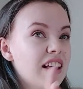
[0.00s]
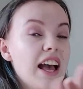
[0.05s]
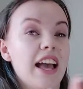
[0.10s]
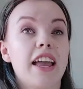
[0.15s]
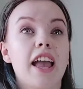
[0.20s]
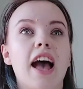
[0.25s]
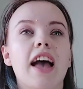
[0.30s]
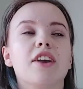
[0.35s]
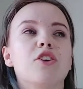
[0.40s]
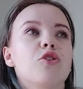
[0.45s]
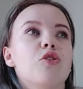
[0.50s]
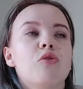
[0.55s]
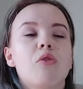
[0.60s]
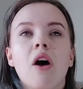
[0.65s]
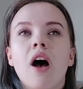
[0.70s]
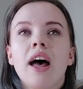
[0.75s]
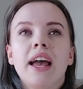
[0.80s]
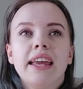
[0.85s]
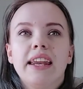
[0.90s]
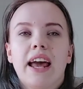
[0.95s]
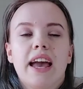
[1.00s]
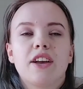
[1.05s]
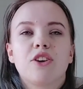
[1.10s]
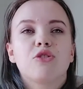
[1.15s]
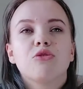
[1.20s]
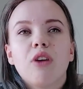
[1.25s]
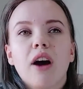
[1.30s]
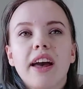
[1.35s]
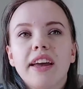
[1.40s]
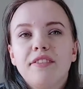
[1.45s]
I
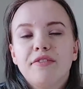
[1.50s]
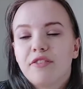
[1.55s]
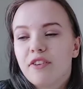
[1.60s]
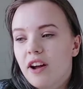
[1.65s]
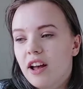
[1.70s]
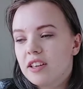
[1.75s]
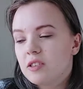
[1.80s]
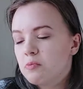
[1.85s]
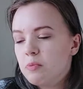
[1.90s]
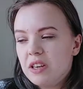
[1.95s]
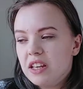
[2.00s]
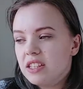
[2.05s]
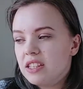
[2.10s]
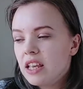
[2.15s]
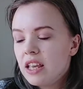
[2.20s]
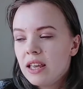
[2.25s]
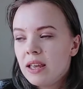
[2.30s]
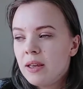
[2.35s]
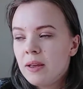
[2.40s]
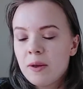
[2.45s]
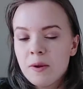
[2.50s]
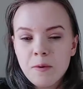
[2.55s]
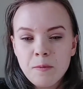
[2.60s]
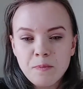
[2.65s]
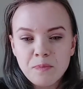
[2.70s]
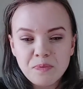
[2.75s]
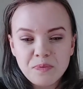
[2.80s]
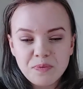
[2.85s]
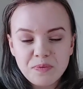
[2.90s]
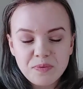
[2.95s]
cried for us because
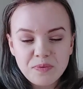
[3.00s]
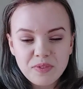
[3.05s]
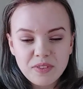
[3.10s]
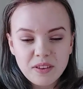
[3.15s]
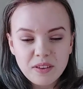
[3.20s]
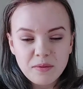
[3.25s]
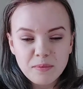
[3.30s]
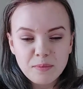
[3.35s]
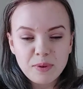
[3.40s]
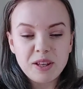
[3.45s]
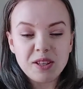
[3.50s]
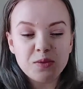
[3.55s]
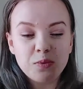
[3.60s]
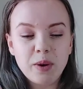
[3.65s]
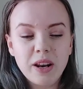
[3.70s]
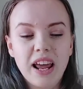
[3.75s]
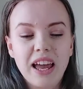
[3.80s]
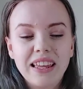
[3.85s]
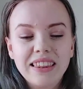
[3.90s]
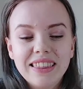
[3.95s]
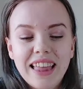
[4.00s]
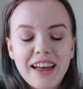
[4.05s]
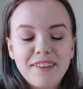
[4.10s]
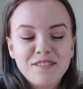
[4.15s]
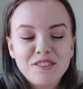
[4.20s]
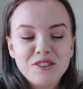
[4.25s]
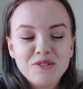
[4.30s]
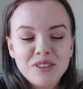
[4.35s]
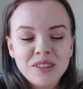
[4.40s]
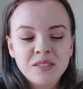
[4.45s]
when I
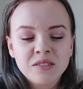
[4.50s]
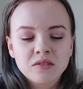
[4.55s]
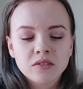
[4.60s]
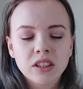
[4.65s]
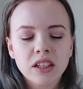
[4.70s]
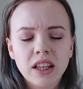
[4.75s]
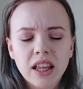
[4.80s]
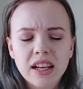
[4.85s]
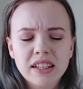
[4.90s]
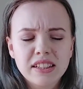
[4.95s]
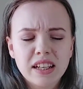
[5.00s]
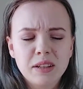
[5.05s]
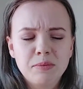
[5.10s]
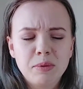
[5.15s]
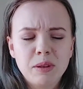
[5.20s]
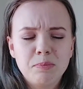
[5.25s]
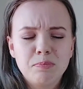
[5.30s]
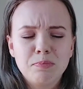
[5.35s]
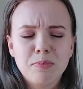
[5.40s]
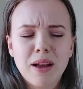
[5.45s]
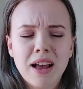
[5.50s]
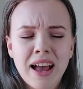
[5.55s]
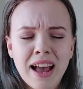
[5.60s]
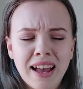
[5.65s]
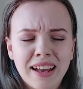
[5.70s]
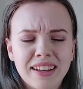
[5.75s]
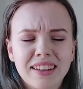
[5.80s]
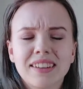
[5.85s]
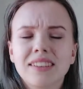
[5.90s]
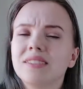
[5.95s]
left, you didn't realize I'd be
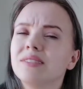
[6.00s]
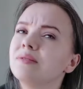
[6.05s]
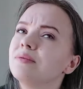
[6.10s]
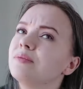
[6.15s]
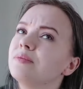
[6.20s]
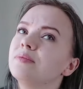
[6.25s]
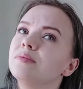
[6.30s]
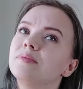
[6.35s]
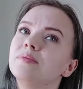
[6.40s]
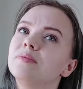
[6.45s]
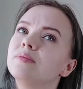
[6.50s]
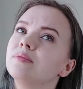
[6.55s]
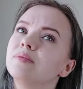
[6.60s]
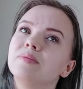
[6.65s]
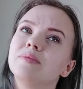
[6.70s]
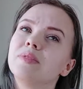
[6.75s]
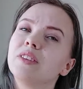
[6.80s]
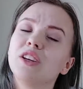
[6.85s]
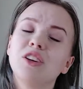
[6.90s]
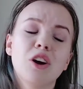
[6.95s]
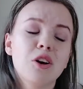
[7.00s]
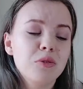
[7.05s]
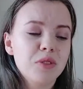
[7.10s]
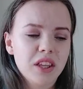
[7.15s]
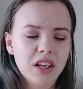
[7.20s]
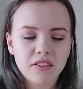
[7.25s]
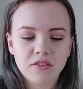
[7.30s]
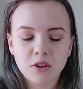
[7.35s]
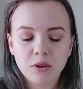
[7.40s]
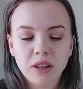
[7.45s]
back. You know,
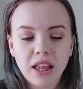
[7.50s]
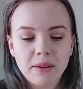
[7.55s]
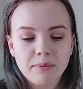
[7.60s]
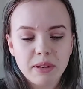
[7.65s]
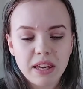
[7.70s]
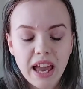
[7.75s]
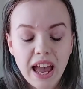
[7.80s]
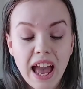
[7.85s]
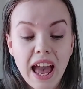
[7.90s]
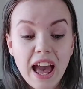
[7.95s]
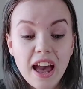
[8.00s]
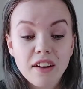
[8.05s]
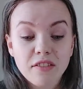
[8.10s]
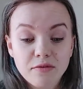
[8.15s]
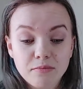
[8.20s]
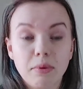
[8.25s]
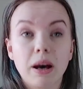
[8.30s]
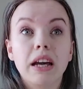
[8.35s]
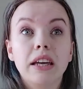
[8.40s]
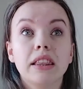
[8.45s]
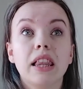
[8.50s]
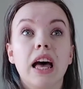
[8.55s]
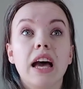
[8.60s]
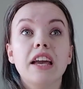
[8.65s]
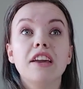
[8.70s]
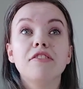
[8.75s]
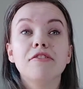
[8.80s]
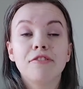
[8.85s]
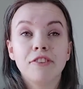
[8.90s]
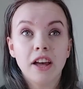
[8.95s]
that if you let me have my
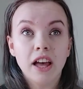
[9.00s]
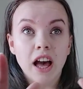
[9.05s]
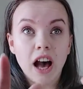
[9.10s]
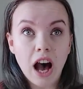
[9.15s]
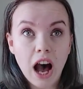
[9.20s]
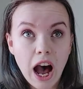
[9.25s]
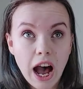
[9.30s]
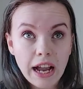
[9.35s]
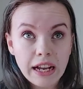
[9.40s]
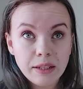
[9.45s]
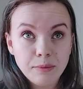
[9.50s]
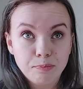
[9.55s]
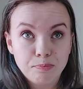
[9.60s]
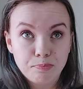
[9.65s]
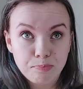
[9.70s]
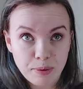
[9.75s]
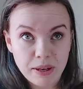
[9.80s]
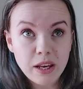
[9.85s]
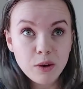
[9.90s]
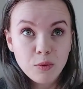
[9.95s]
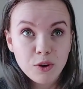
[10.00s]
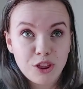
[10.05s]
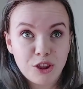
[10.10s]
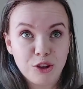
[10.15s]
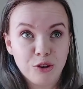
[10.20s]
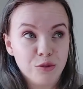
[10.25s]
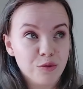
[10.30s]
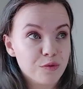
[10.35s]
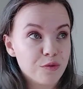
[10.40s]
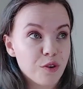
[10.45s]
life, I'd be with
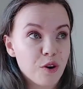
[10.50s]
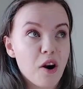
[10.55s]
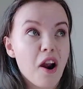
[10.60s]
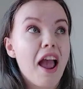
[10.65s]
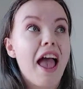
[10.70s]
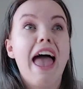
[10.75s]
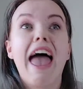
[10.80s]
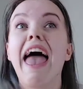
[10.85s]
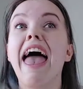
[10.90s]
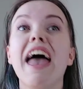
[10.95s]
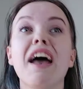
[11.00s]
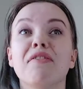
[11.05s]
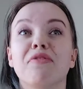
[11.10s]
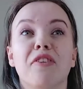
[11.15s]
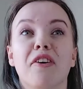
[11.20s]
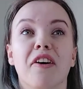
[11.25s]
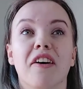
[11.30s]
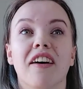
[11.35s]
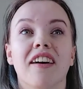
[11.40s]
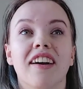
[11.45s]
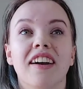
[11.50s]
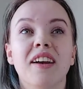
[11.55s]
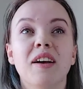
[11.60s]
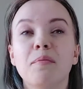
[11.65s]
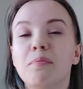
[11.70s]
you forever.